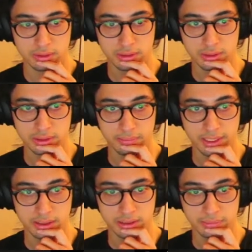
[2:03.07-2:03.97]
It's a
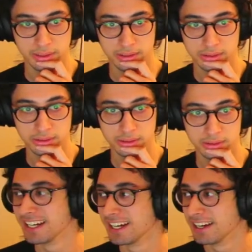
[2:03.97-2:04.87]
masterpiece.
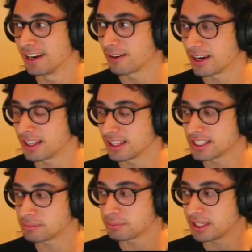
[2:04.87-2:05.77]
All right,
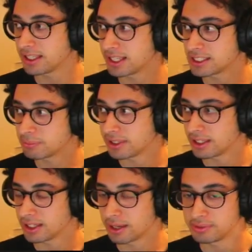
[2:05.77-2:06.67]
let's
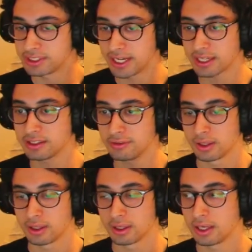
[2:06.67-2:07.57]
be
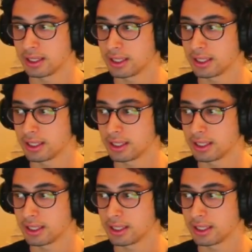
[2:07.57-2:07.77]
objective, and let's